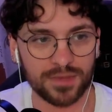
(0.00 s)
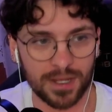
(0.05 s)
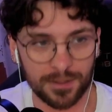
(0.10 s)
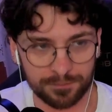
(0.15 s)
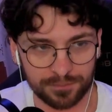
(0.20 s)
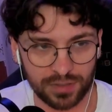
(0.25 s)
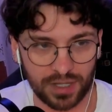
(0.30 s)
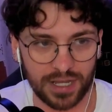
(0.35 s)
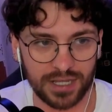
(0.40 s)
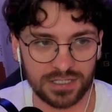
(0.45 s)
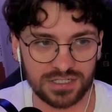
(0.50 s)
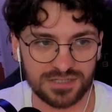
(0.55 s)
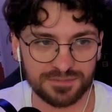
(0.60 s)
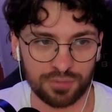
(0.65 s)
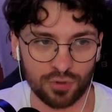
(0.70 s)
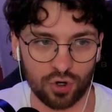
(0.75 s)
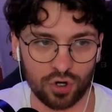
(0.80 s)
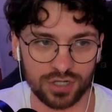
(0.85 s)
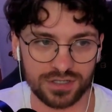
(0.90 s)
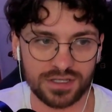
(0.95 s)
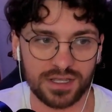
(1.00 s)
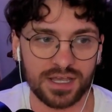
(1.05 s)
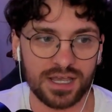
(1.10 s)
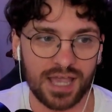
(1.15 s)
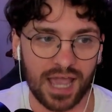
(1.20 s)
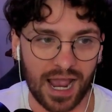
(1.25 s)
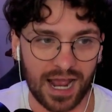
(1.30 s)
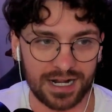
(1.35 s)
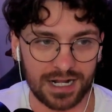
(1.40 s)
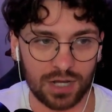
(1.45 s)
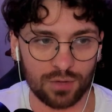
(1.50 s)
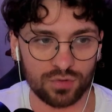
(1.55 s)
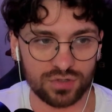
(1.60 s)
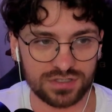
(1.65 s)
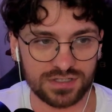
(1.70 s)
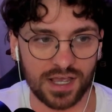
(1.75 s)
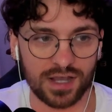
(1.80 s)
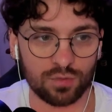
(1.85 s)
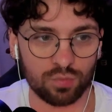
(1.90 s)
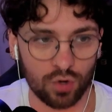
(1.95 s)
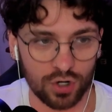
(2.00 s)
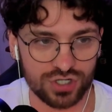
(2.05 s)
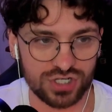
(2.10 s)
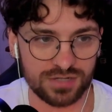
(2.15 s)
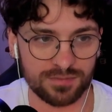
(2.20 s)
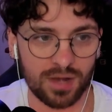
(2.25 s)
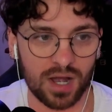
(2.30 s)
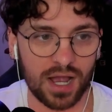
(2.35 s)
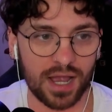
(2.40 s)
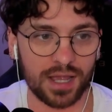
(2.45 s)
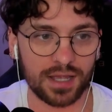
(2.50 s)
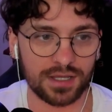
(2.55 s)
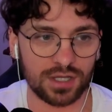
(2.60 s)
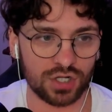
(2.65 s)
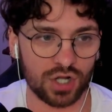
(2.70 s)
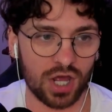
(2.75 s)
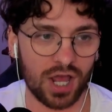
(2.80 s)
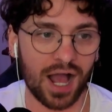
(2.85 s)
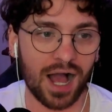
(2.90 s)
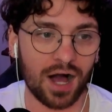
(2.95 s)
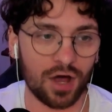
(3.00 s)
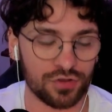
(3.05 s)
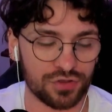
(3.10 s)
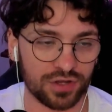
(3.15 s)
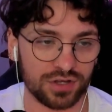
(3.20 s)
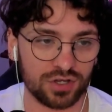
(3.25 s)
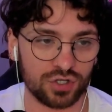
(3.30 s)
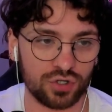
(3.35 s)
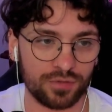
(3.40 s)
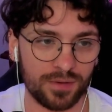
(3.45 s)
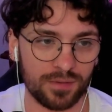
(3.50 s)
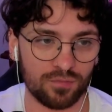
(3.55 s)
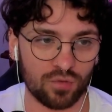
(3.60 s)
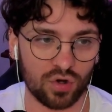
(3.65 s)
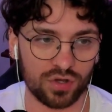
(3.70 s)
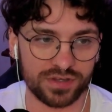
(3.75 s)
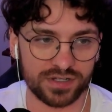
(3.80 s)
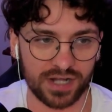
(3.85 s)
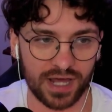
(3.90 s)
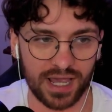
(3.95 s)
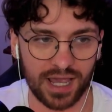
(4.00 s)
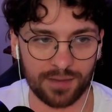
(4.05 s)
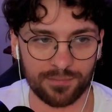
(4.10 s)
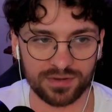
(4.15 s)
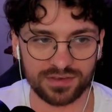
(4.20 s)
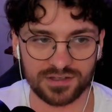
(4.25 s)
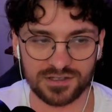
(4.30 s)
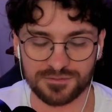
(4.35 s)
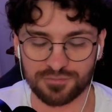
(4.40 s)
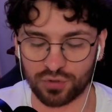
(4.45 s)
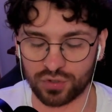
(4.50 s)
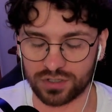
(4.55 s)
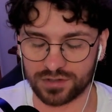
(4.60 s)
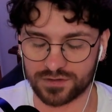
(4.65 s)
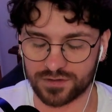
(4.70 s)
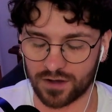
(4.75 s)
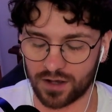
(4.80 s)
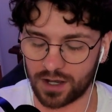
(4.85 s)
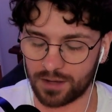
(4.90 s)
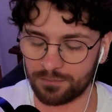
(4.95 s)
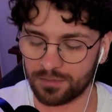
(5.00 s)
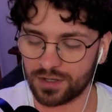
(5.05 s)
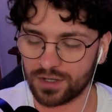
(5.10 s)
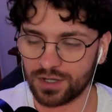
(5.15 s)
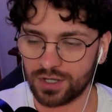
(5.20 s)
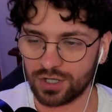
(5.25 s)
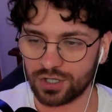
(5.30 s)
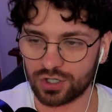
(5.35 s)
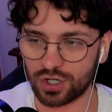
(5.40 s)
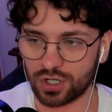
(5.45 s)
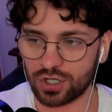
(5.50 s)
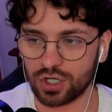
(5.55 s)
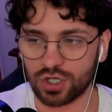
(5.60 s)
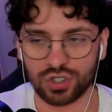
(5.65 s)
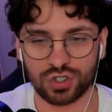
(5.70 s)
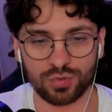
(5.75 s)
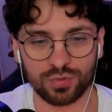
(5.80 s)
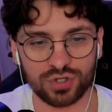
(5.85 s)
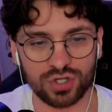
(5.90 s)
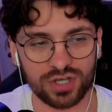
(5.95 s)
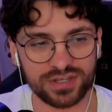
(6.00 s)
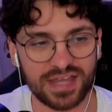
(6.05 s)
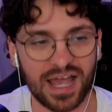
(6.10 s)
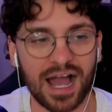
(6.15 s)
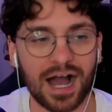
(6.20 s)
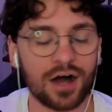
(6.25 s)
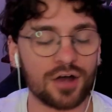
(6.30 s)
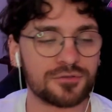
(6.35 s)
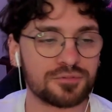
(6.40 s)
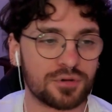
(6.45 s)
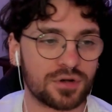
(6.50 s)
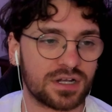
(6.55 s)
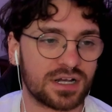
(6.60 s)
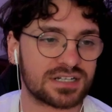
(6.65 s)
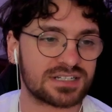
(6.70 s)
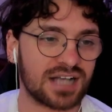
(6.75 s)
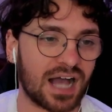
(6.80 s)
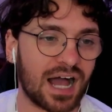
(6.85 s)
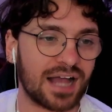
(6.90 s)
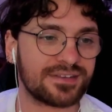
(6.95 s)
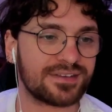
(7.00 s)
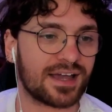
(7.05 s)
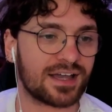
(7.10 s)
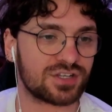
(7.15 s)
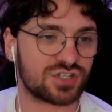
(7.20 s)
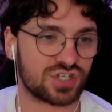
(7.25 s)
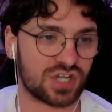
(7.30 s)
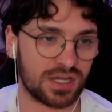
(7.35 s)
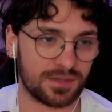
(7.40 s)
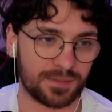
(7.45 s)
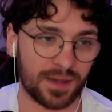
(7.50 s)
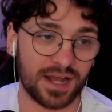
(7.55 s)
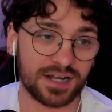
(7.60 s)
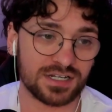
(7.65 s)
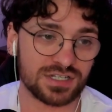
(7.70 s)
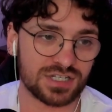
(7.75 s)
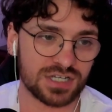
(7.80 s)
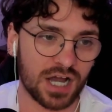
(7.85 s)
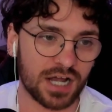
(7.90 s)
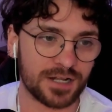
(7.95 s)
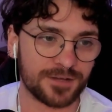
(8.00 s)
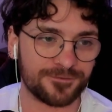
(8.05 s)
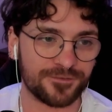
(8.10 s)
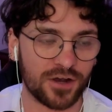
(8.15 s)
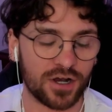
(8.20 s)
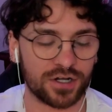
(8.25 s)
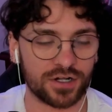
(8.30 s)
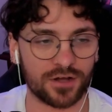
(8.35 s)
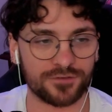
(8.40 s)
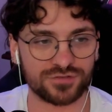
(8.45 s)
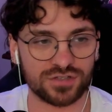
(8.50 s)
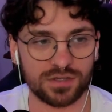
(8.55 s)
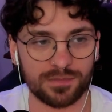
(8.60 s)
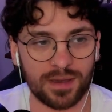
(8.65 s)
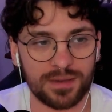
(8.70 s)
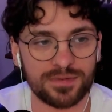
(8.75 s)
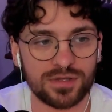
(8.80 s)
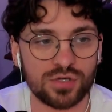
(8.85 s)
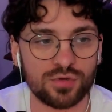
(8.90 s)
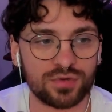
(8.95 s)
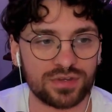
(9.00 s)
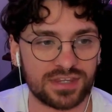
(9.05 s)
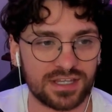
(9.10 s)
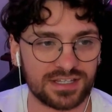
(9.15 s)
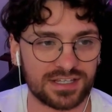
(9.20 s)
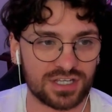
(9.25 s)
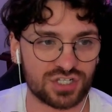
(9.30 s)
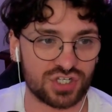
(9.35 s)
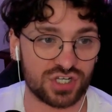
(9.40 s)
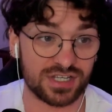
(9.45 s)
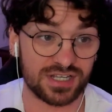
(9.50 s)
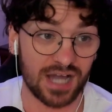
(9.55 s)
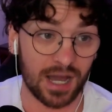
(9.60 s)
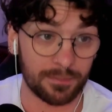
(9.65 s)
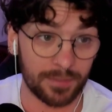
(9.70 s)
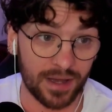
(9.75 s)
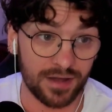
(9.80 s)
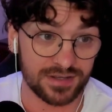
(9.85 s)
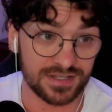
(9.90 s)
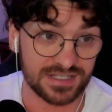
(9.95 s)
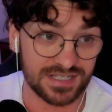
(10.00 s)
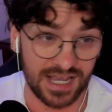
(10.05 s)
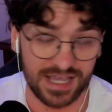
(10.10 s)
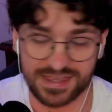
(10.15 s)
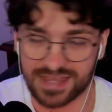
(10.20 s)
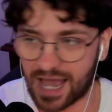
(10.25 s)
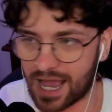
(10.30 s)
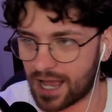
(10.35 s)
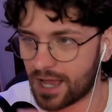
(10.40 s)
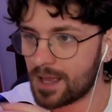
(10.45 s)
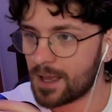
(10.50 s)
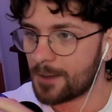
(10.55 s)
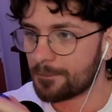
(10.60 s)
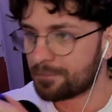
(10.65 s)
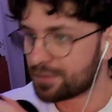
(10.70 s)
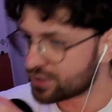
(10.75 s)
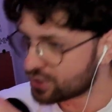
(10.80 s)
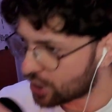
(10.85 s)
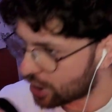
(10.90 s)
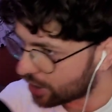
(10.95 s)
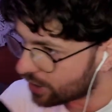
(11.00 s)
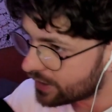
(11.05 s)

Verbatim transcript: playing sport and I was like watching my, you know, health a little bit more than I am at this point in time, you know, you would know that health products aren't that cheap. And it's kind of fair enough. So maybe you would think that she'd come out and say that. But no.